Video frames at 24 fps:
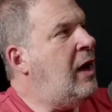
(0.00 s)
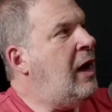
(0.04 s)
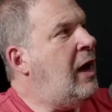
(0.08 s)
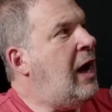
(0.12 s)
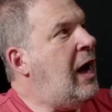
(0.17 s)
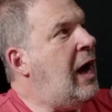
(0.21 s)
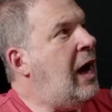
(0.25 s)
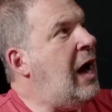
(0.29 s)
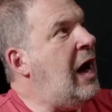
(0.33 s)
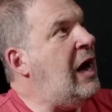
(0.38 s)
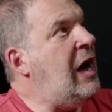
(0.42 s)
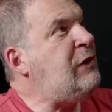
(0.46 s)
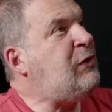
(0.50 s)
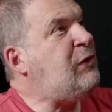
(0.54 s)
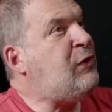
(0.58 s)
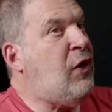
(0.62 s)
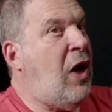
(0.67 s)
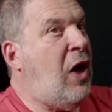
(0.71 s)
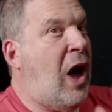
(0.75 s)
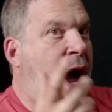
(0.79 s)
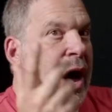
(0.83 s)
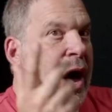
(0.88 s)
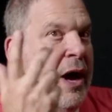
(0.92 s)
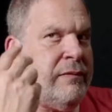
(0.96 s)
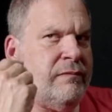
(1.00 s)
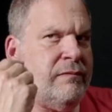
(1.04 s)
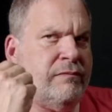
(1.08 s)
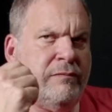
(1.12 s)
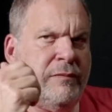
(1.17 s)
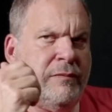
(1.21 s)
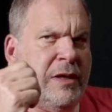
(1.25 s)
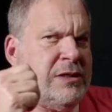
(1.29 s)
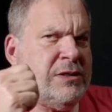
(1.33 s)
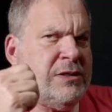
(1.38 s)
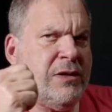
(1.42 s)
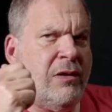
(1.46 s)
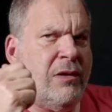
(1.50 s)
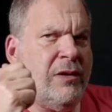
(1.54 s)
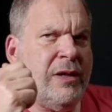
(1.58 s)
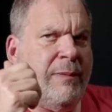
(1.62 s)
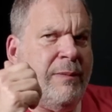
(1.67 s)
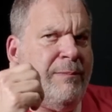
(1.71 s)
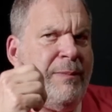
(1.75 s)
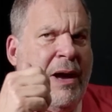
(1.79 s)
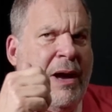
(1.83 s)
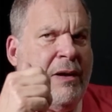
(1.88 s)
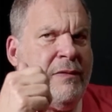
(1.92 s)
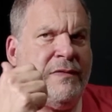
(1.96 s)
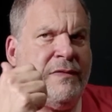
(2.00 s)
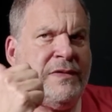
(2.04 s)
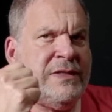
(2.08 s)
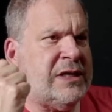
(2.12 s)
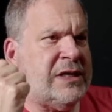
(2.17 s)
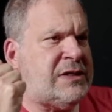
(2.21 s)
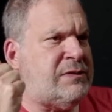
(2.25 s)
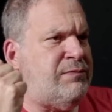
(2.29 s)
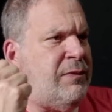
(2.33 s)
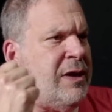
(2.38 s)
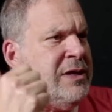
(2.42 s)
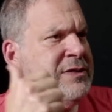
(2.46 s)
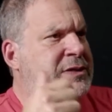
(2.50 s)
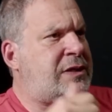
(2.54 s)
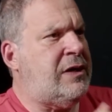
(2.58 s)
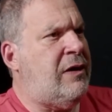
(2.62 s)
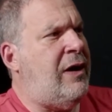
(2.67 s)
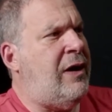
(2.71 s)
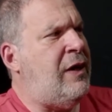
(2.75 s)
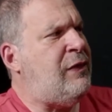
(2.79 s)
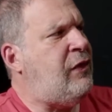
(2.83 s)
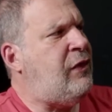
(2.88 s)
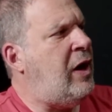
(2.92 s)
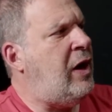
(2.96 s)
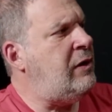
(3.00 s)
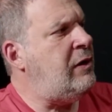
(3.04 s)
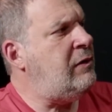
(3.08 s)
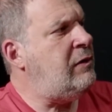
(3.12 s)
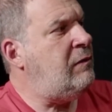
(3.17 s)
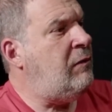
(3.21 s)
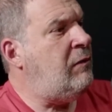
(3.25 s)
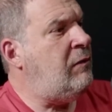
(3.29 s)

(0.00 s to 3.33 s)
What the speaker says: I thought, this is only about 6 months ago, I thought,